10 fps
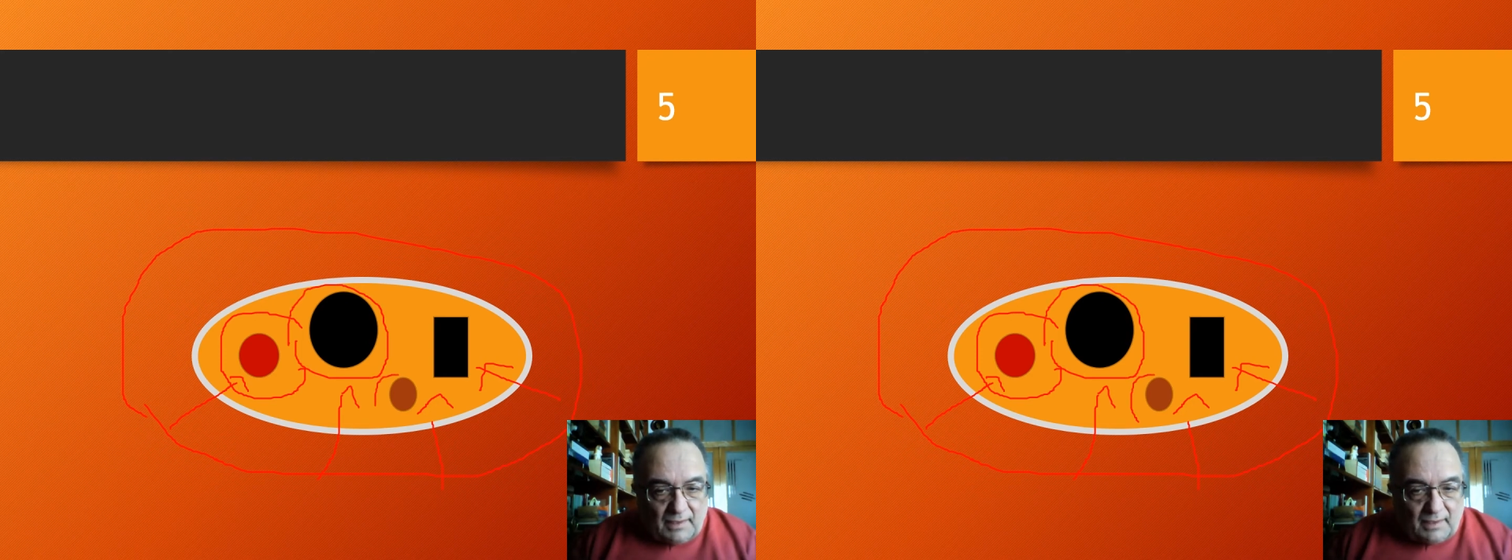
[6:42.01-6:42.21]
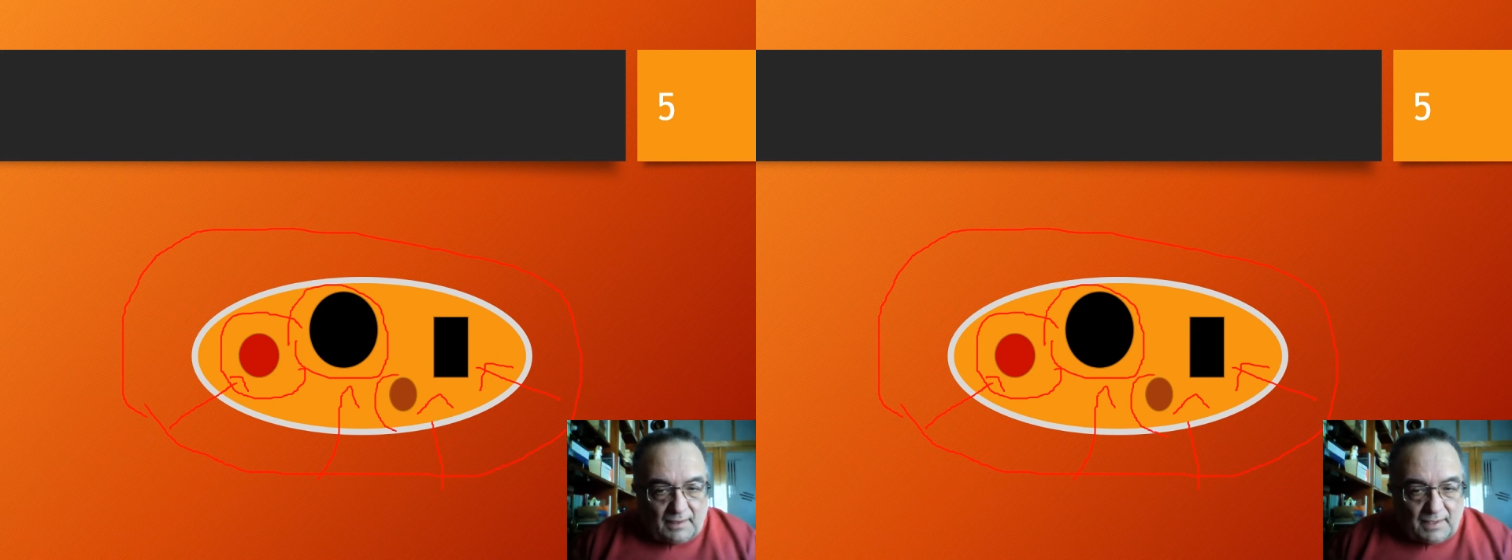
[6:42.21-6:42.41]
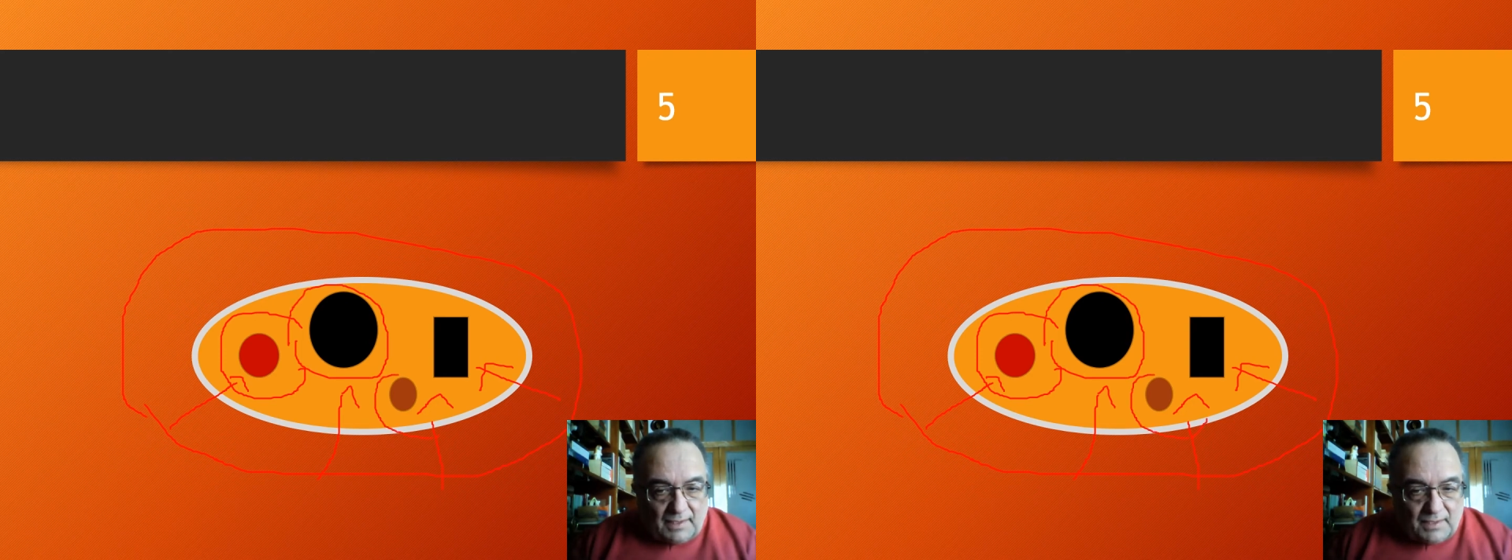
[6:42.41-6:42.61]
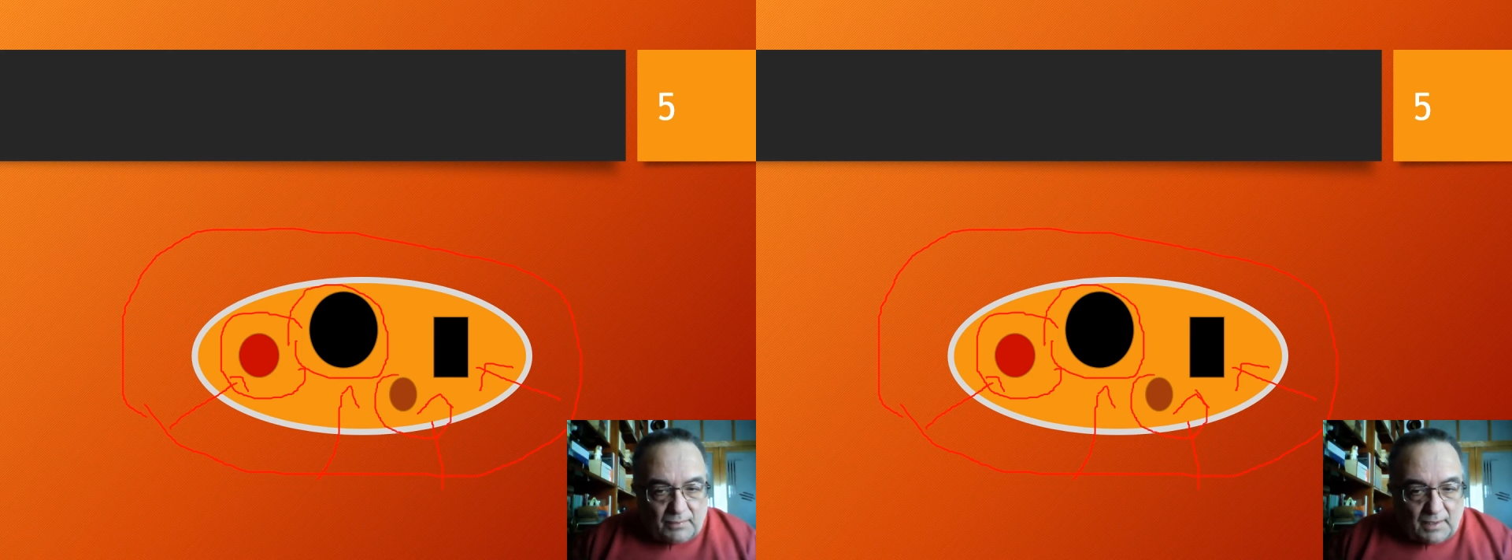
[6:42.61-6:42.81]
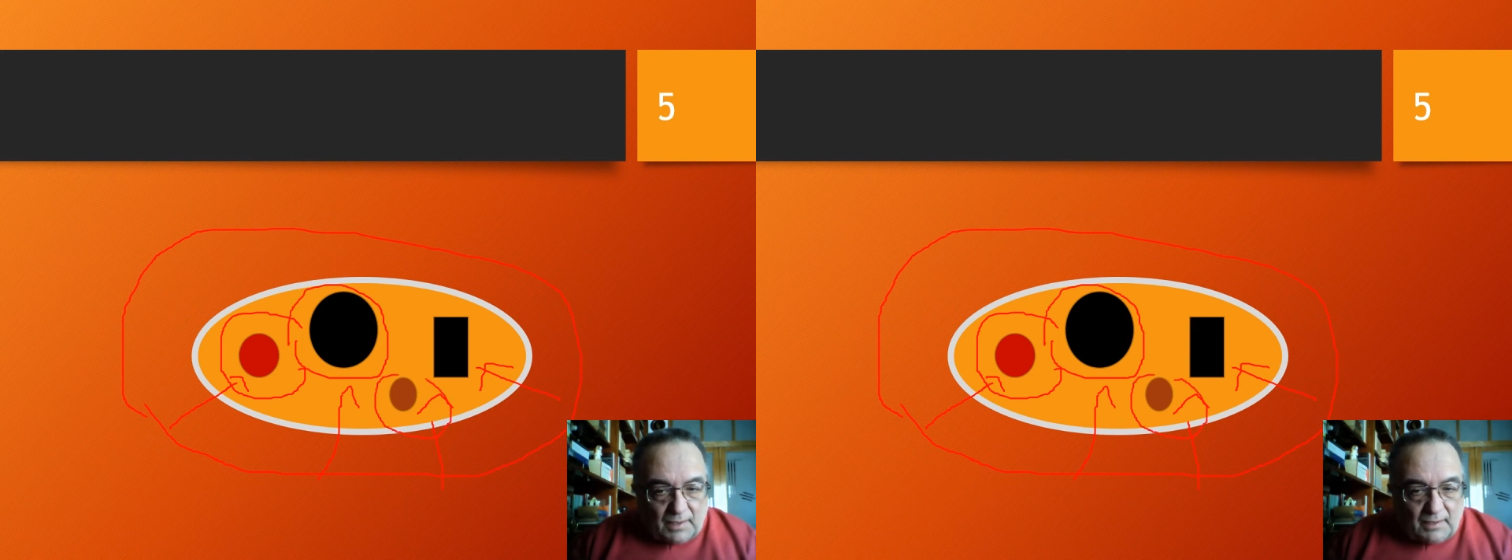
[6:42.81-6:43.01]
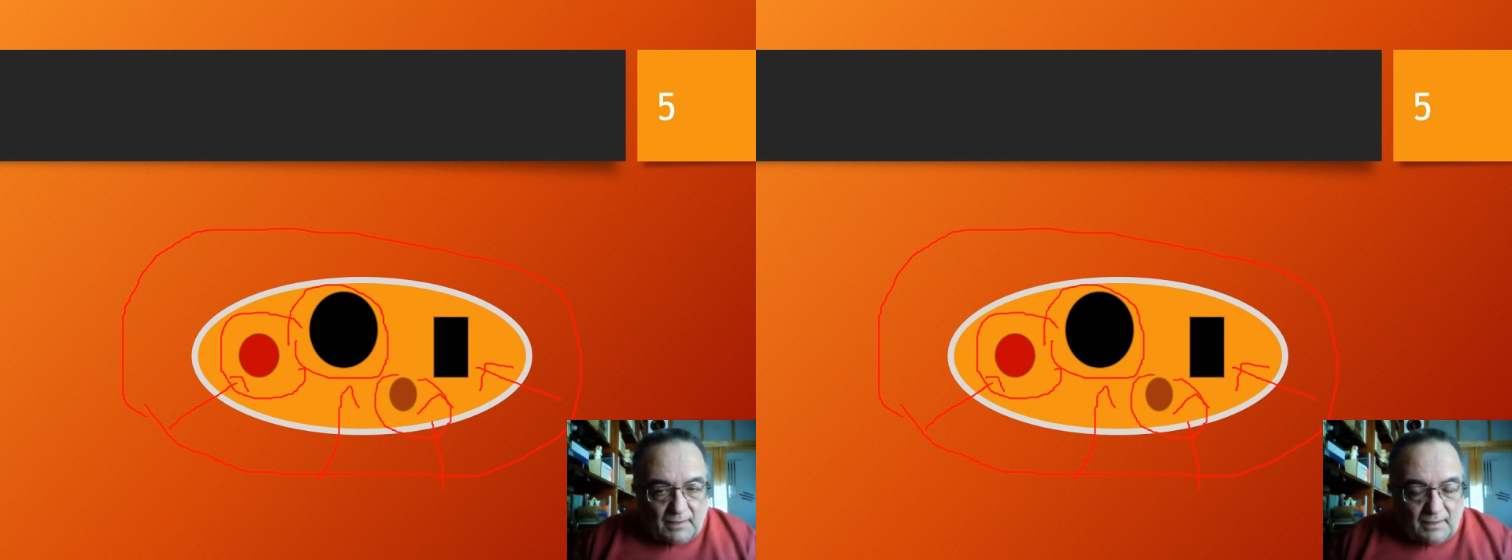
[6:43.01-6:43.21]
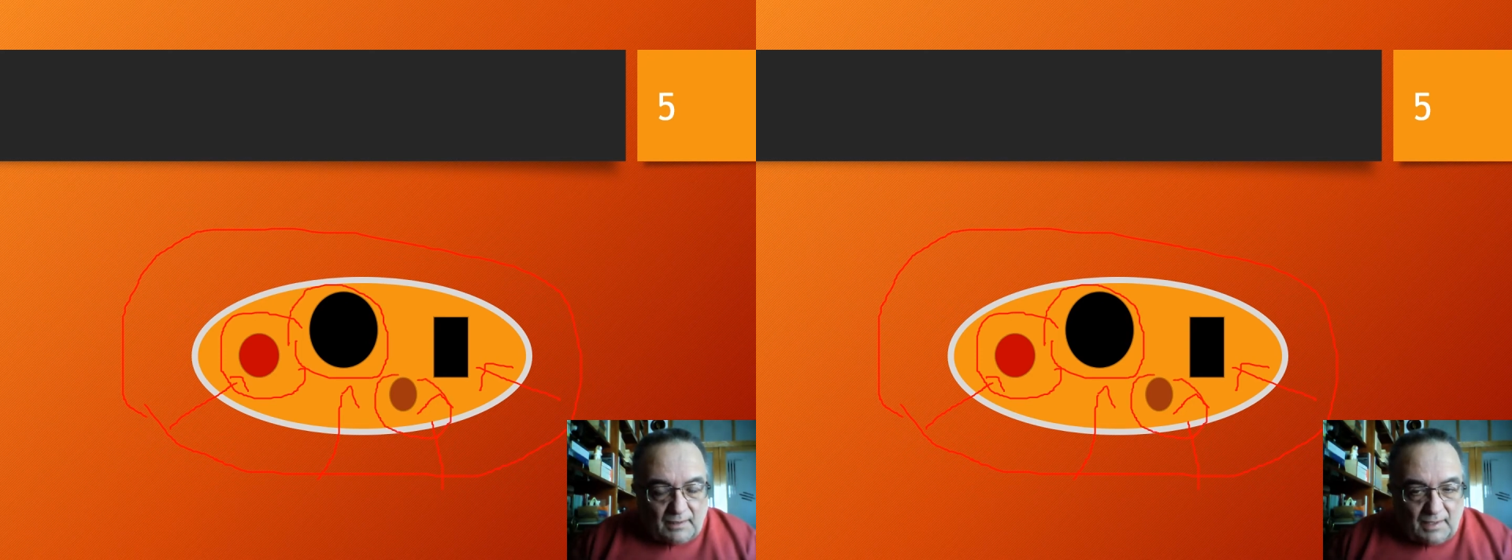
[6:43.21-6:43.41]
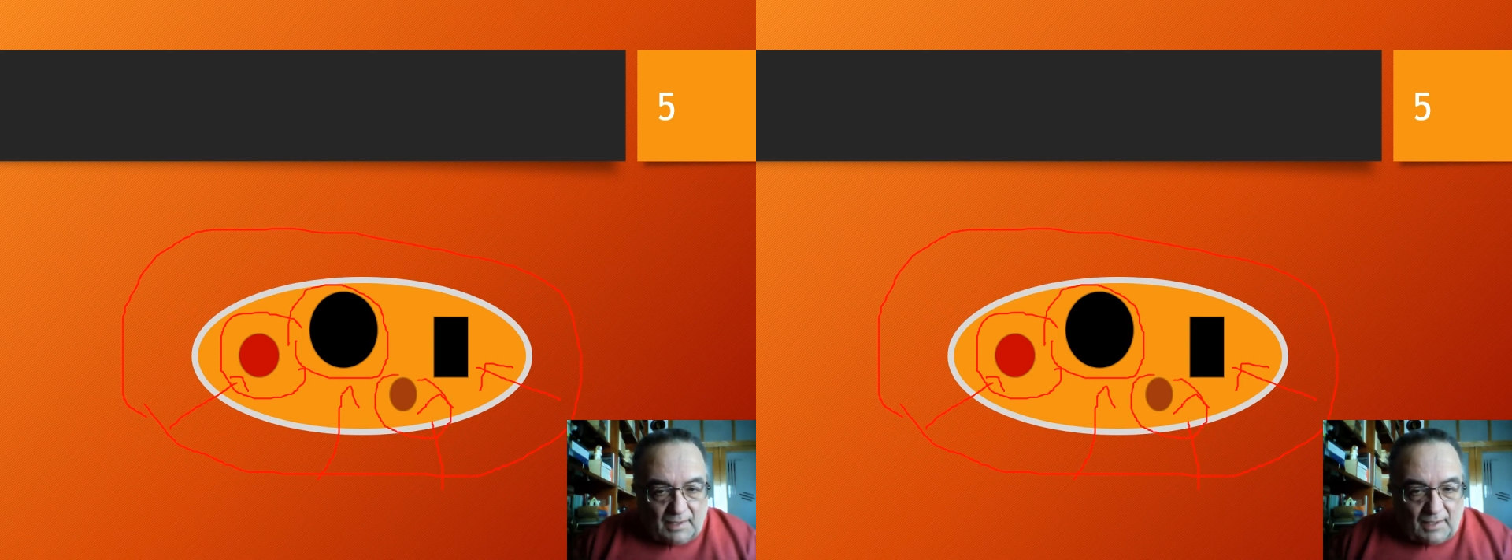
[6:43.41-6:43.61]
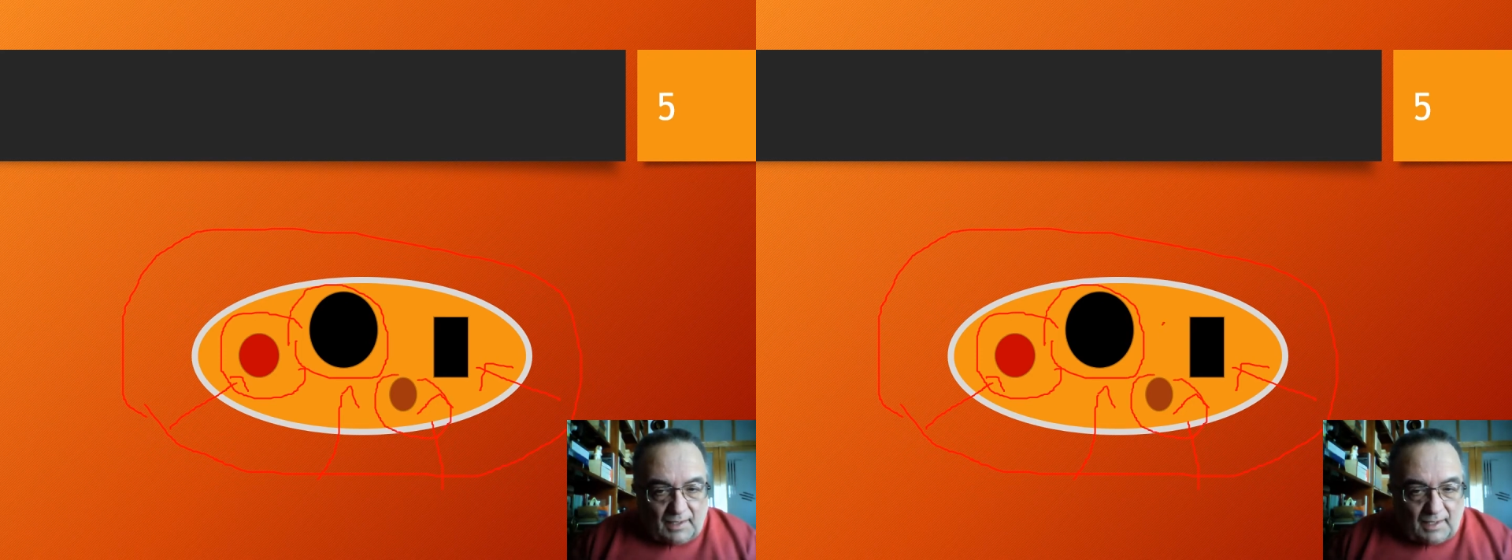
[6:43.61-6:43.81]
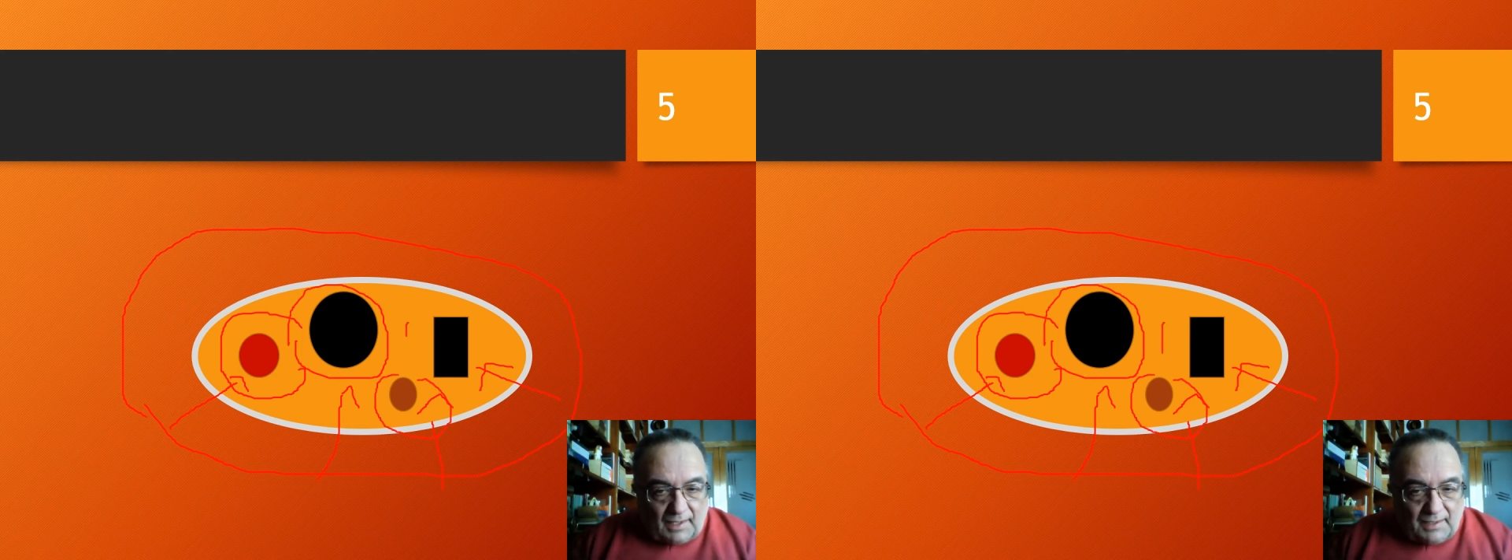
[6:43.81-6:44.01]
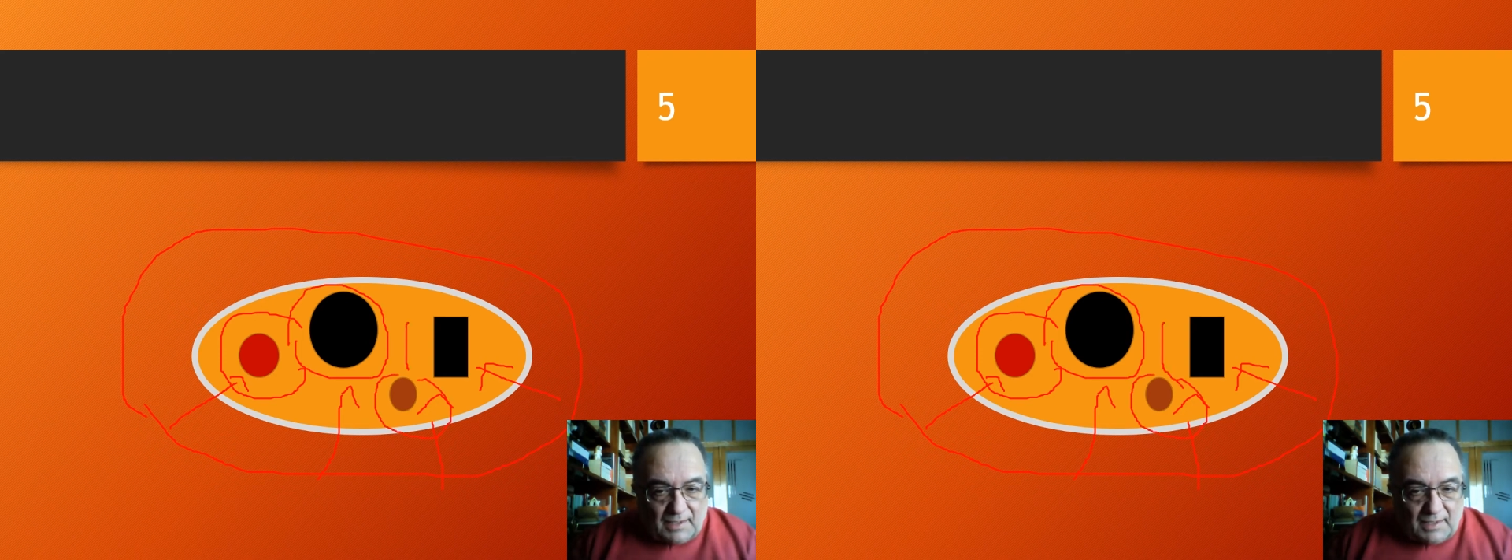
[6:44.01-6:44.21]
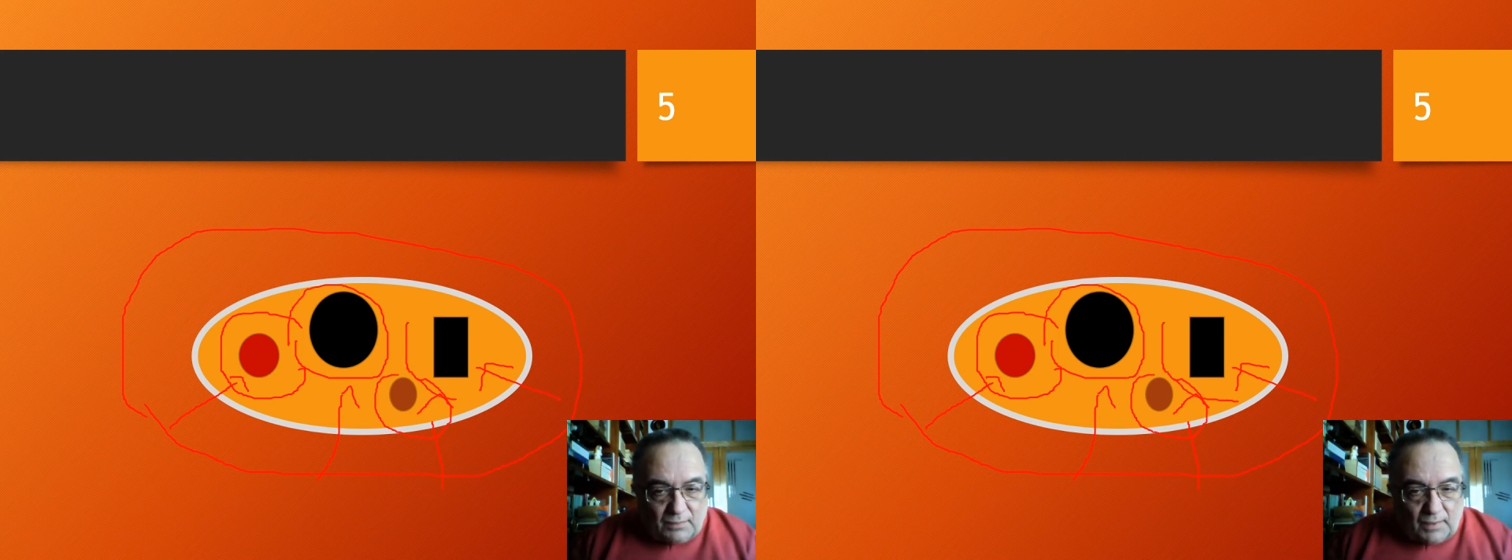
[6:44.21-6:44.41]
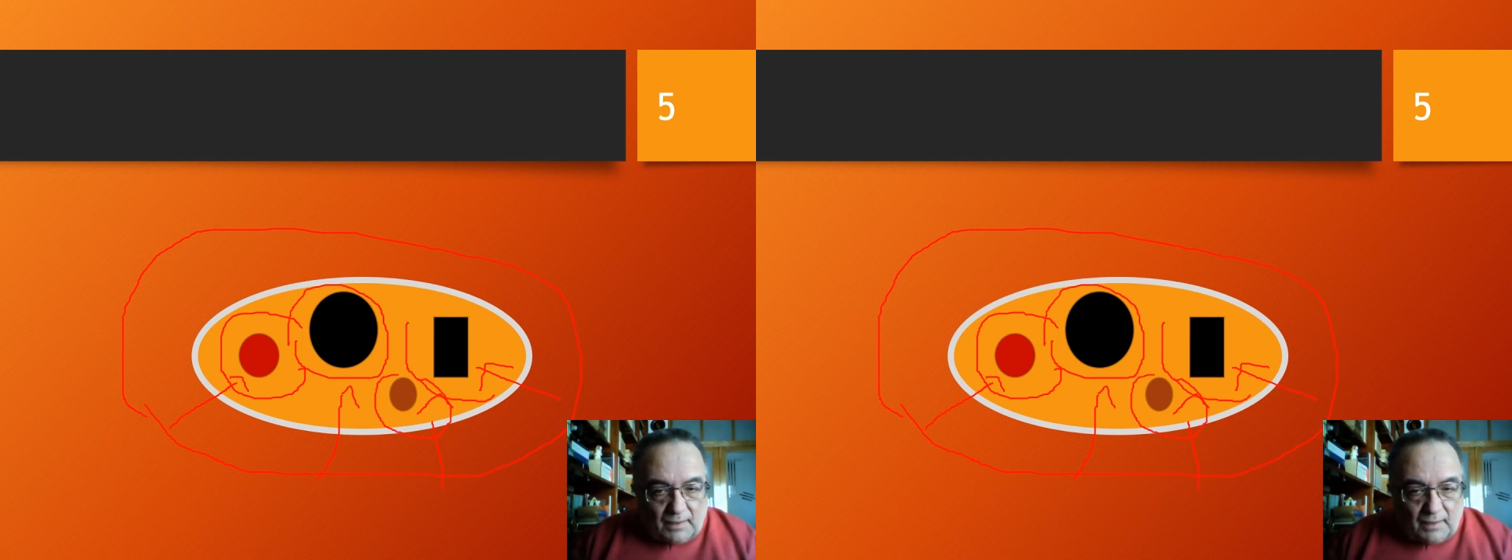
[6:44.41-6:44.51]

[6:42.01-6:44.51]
this one, and this one.